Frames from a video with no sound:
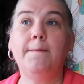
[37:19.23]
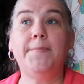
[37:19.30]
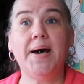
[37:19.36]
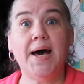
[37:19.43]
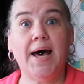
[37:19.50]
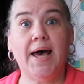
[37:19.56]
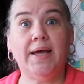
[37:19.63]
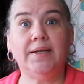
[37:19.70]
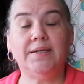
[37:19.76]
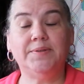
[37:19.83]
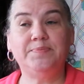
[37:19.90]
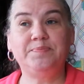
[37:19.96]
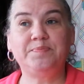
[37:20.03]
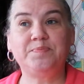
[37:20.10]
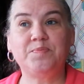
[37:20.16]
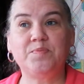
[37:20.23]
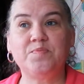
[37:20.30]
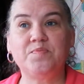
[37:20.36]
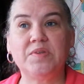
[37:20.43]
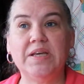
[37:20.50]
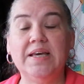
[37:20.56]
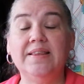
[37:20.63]
But
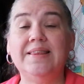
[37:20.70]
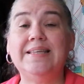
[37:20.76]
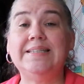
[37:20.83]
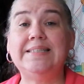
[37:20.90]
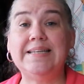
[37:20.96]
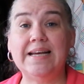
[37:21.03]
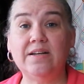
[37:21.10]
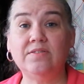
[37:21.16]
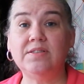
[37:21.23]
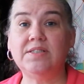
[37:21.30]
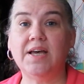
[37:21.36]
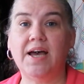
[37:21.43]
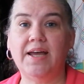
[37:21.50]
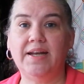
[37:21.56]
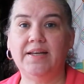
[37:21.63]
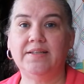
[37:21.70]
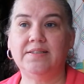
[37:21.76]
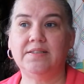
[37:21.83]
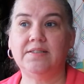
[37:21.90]
the downside is,